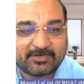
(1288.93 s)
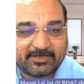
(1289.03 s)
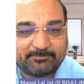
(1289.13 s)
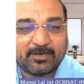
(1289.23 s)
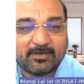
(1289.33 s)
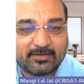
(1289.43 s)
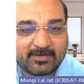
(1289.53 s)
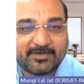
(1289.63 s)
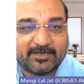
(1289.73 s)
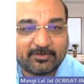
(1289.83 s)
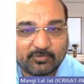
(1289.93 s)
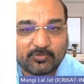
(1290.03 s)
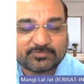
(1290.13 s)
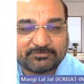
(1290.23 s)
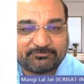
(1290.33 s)
triple learning
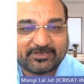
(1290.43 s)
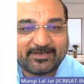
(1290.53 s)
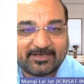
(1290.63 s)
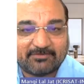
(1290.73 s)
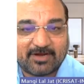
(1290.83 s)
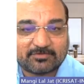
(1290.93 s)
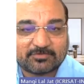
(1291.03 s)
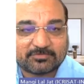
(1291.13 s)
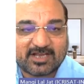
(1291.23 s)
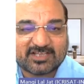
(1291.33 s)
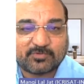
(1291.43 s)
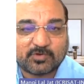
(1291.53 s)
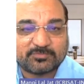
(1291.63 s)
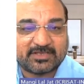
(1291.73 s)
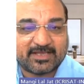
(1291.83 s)
loops if we really want to
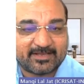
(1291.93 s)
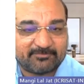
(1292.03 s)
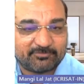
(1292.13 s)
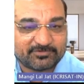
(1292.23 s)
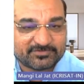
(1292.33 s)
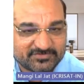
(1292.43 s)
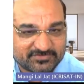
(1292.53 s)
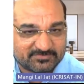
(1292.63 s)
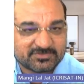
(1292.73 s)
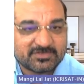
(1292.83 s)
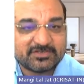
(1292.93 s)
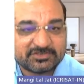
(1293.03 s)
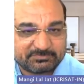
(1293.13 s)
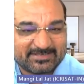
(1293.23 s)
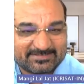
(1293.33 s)
transform the agri-food systems,
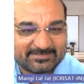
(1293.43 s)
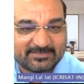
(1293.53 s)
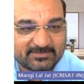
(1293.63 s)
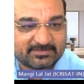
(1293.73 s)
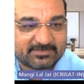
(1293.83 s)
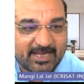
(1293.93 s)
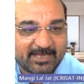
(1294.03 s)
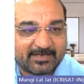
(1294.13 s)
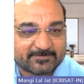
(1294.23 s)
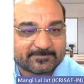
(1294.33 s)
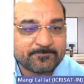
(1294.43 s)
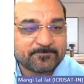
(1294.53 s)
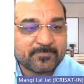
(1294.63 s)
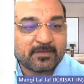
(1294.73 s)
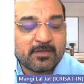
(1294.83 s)
especially in the drylands.
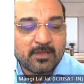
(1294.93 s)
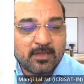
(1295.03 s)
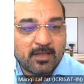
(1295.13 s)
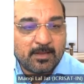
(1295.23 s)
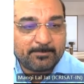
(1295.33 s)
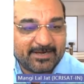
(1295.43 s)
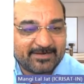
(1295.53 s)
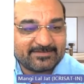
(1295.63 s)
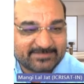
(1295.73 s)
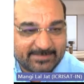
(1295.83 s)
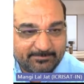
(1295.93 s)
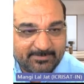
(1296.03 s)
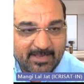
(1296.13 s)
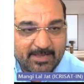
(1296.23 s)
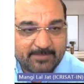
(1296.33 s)
But at the same
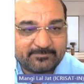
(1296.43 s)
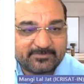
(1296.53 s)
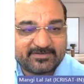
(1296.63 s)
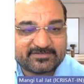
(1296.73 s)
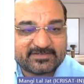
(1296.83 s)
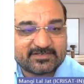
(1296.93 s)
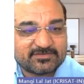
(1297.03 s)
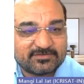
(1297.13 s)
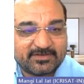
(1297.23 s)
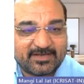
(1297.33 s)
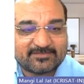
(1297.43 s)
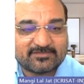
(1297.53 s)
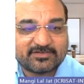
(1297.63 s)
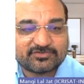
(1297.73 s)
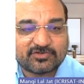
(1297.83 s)
time, the research on the
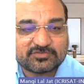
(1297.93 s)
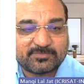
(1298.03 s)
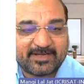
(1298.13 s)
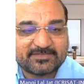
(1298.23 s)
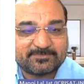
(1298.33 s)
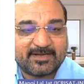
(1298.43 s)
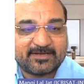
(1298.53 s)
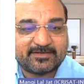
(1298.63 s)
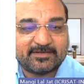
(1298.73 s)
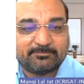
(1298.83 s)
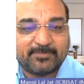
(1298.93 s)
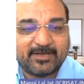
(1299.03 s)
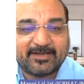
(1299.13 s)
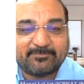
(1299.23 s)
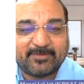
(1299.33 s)
natural resource management in
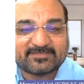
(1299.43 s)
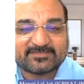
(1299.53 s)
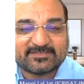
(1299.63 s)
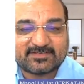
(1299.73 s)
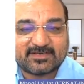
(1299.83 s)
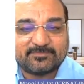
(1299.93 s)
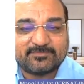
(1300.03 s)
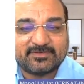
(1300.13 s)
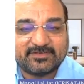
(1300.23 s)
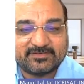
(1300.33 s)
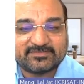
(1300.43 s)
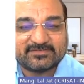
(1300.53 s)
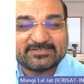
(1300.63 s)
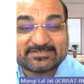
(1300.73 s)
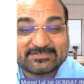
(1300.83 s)
millet-based system is
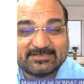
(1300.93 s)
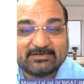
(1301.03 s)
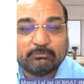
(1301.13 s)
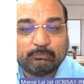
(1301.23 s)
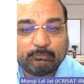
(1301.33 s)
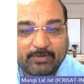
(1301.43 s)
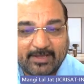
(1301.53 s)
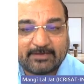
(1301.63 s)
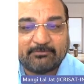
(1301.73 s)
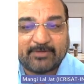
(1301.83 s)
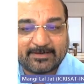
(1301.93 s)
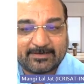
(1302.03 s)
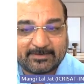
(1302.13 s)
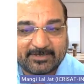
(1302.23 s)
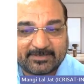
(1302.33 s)
still very, very
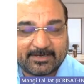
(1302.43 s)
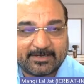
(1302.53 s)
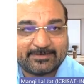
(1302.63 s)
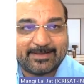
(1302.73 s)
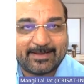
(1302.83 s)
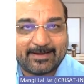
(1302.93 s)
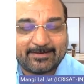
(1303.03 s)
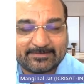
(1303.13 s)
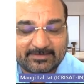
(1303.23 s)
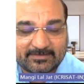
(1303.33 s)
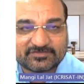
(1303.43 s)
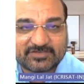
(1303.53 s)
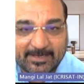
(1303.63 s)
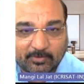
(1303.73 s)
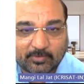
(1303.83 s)
limited and in
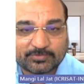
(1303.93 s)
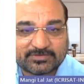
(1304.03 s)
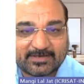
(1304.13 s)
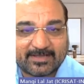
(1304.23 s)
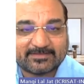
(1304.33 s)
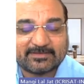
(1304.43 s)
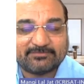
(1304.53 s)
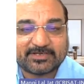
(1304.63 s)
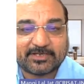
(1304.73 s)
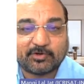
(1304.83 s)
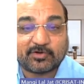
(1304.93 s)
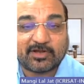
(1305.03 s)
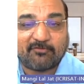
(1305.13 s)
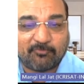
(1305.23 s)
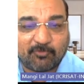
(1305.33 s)
silos. And I think we cannot
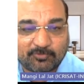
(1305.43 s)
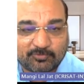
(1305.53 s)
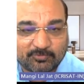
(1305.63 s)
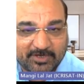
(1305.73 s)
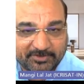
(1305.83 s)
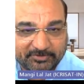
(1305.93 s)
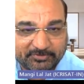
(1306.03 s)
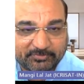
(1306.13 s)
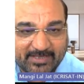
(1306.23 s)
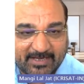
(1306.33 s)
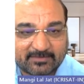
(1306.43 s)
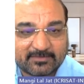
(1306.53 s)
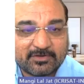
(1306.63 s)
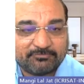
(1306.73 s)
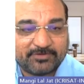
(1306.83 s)
afford to continue that.
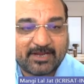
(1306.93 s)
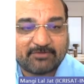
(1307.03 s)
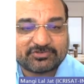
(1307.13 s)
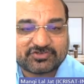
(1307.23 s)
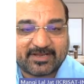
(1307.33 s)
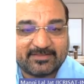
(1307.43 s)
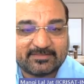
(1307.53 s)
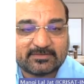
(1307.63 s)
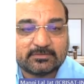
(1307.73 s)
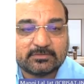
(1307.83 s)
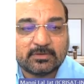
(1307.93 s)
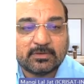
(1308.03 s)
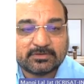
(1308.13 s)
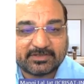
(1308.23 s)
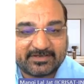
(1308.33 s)
We have to strengthen
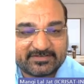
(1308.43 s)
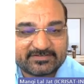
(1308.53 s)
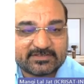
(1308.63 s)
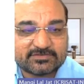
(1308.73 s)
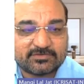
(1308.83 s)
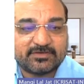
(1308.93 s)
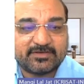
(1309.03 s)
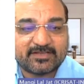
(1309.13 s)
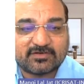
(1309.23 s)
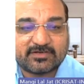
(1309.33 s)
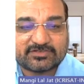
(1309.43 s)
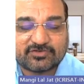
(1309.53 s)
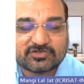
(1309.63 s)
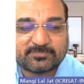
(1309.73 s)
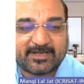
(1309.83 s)
the research on natural
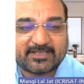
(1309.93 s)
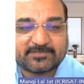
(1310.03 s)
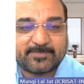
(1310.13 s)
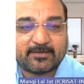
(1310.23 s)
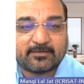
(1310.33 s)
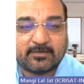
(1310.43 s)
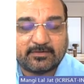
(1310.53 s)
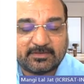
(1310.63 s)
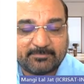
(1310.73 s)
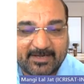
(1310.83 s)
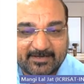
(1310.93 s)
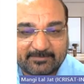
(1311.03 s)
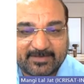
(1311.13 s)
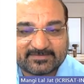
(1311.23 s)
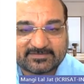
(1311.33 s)
resource management and the
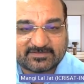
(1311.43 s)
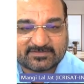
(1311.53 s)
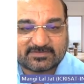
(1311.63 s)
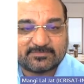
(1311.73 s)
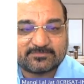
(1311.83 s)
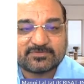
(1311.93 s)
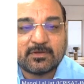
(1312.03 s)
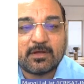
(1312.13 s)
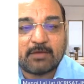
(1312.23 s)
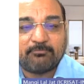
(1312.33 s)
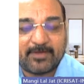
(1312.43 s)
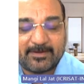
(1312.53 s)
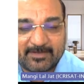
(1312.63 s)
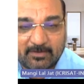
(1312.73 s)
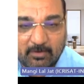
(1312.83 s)
millet-based systems, are
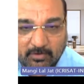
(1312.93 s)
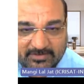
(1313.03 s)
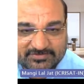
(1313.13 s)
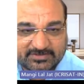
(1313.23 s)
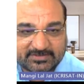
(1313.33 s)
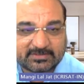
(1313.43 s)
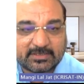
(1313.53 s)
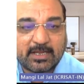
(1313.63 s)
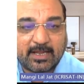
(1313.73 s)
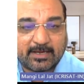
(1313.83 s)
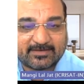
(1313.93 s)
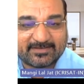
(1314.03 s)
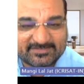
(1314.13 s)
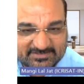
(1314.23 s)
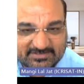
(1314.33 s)
very, very holistic at
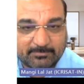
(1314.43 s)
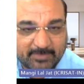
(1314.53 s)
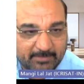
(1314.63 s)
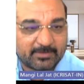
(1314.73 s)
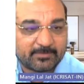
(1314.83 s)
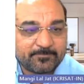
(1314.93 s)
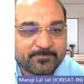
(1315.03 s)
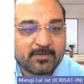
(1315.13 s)
the system level.